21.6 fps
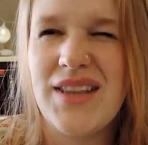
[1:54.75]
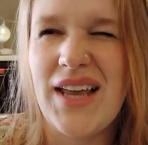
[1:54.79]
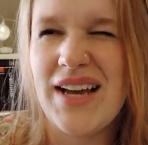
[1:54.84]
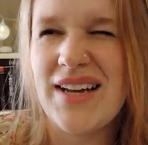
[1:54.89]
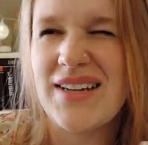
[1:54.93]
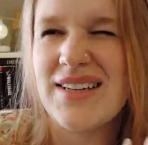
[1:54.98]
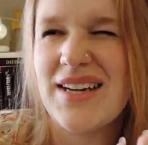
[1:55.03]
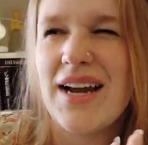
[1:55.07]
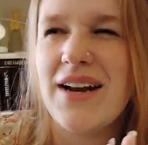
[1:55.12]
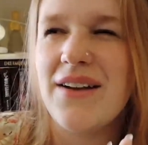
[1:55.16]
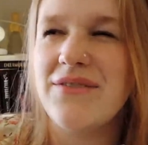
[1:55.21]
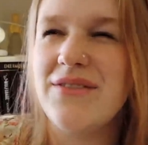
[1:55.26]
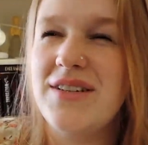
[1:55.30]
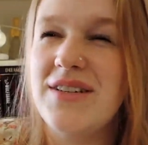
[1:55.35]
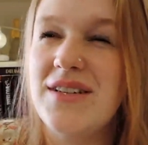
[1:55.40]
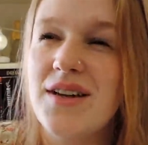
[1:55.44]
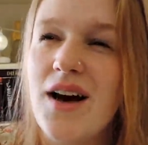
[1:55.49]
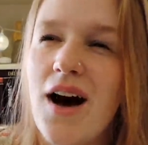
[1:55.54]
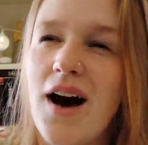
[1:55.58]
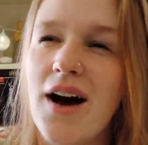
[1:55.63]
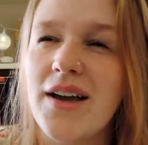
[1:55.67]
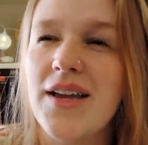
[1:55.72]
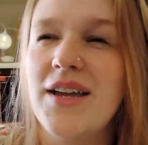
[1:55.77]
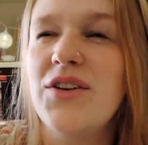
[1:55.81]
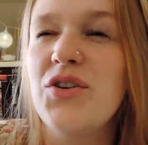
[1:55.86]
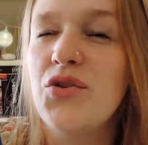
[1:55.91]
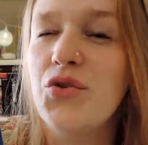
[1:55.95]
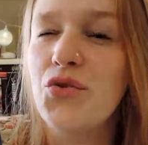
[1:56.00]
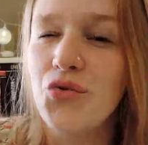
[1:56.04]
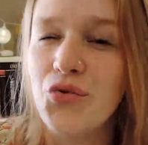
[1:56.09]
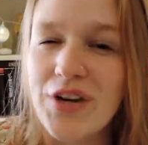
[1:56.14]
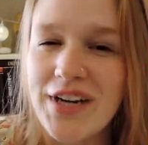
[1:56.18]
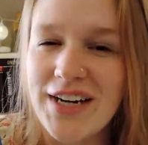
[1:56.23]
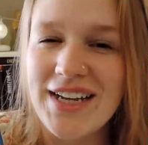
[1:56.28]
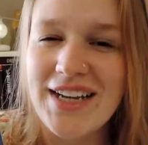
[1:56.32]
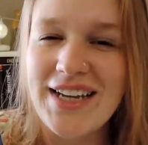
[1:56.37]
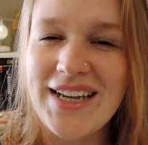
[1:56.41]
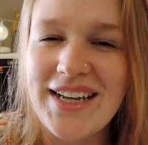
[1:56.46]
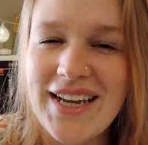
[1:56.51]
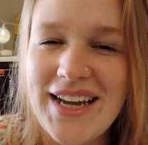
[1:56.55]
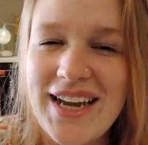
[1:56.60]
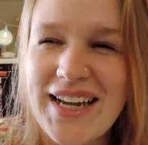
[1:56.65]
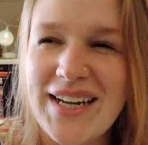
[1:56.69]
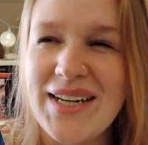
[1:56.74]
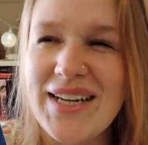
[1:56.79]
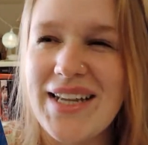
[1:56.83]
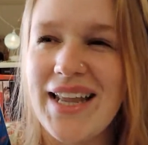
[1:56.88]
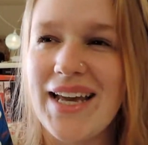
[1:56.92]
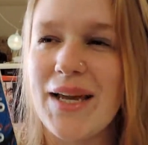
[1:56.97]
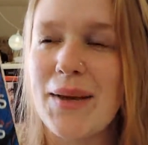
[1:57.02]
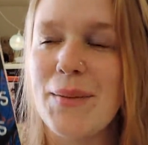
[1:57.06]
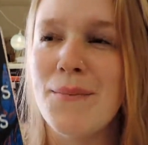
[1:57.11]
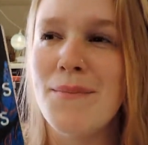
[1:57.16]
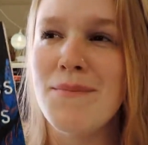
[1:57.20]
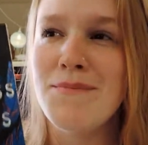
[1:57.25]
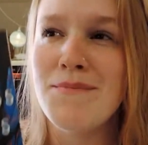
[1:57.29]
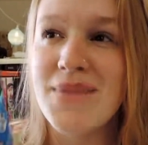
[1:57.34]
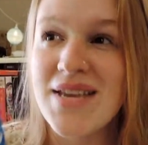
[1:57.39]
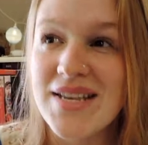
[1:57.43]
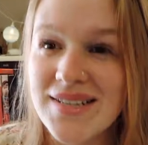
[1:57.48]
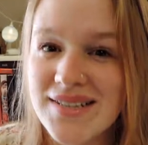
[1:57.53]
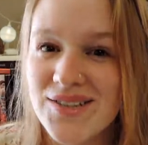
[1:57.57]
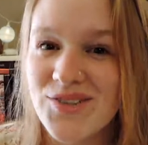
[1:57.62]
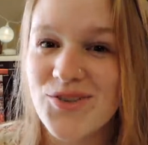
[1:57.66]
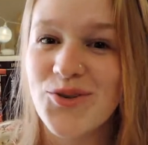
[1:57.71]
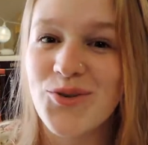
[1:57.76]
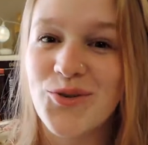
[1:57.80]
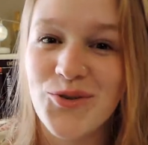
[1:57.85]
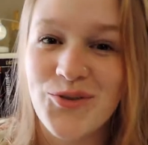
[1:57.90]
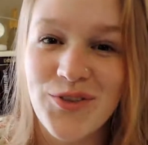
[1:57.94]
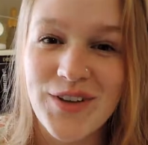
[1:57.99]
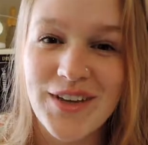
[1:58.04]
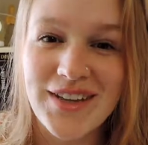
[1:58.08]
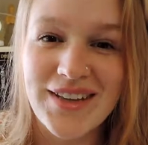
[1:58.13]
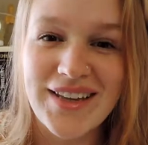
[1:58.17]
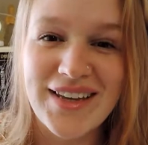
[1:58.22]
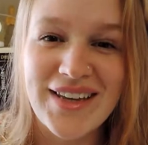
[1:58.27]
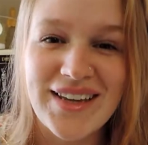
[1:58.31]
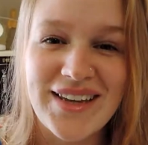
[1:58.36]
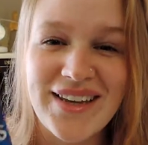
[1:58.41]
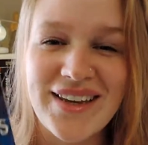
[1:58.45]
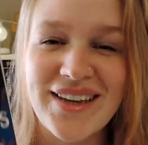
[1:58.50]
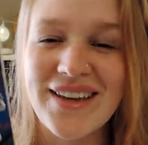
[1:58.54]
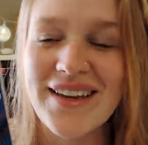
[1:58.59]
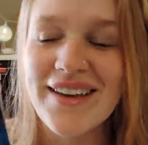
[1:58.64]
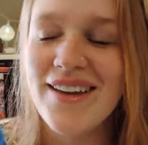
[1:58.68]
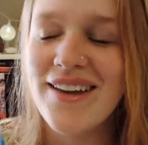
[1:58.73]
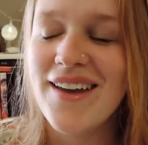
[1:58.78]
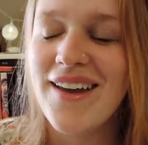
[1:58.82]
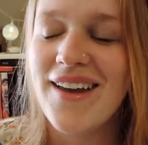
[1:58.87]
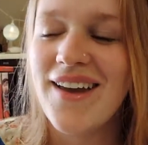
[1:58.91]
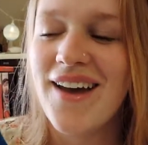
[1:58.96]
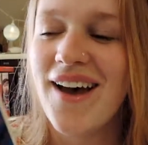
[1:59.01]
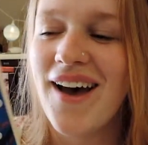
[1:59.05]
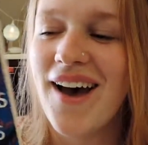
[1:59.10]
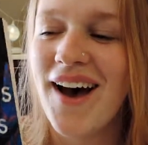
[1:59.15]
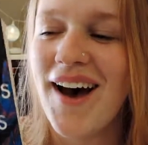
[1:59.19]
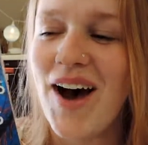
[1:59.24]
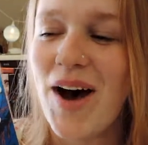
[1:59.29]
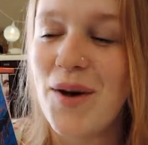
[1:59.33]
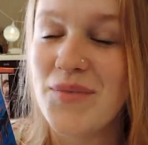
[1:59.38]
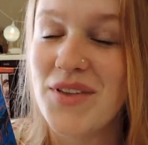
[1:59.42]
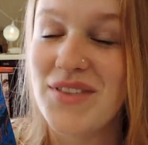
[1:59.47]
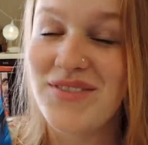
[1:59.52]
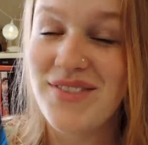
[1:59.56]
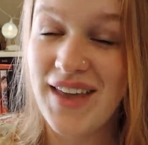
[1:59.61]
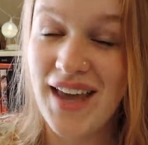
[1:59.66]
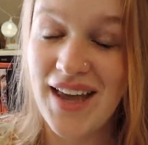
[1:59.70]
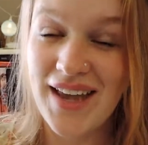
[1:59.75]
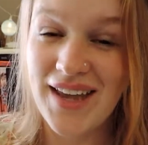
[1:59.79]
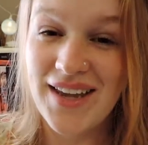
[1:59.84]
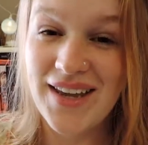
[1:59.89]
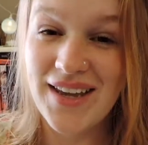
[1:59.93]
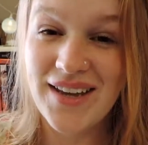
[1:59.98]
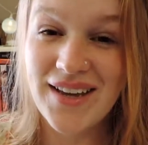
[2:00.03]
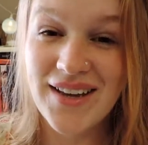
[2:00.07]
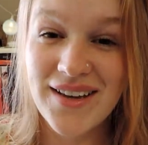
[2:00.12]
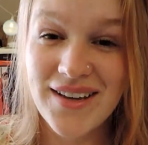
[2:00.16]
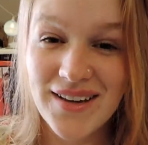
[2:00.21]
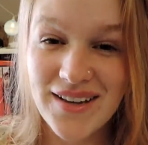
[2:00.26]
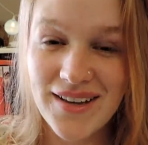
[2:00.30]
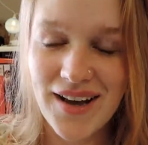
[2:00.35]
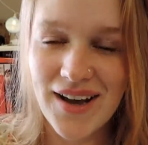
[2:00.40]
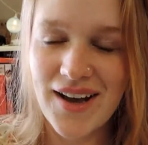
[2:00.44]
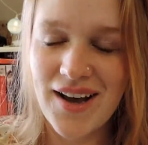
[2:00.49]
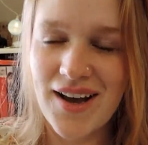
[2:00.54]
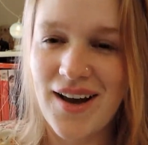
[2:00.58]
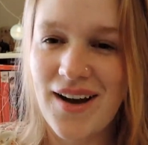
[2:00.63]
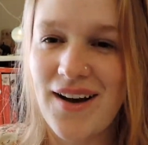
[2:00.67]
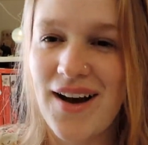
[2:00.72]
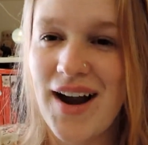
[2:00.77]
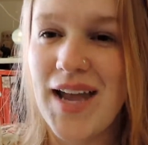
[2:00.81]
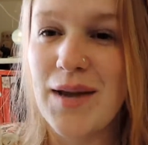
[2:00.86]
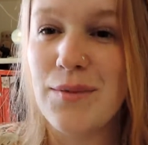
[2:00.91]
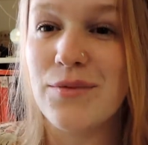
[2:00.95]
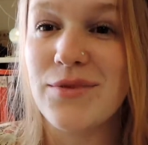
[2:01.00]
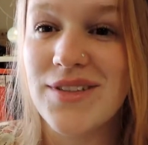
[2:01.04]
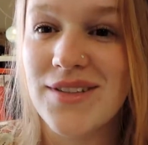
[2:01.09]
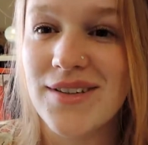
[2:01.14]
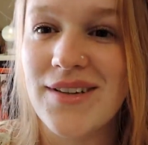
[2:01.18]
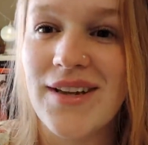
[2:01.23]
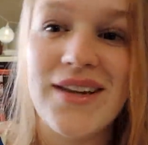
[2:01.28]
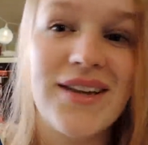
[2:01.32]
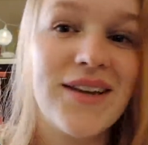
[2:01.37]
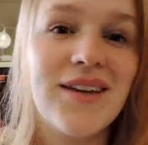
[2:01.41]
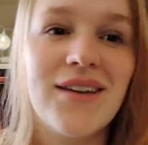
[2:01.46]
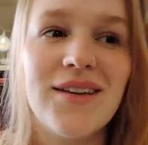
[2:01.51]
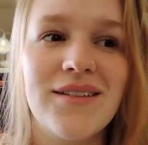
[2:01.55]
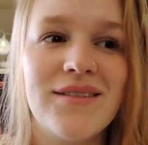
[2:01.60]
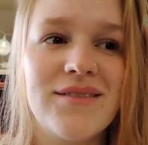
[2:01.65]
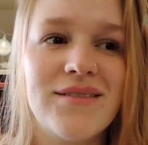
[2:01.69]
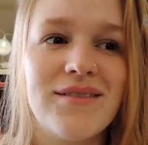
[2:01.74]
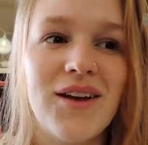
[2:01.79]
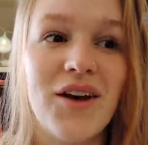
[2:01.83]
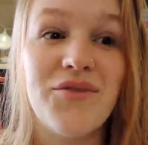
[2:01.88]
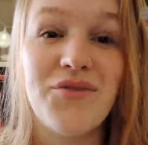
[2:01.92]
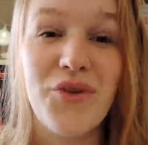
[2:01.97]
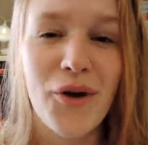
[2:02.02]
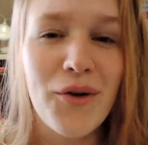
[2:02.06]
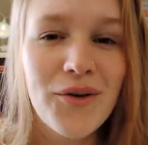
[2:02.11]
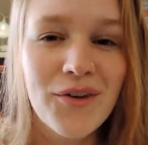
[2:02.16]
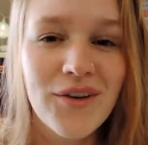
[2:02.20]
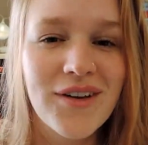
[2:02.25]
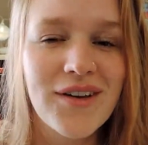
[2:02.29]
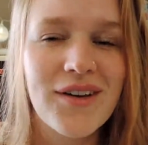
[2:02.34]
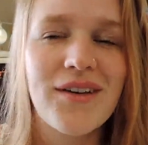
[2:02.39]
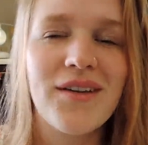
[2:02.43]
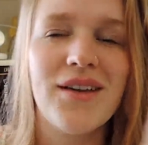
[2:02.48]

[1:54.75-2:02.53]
That kind of dark and gritty and like mystical feeling that they are able to like evoke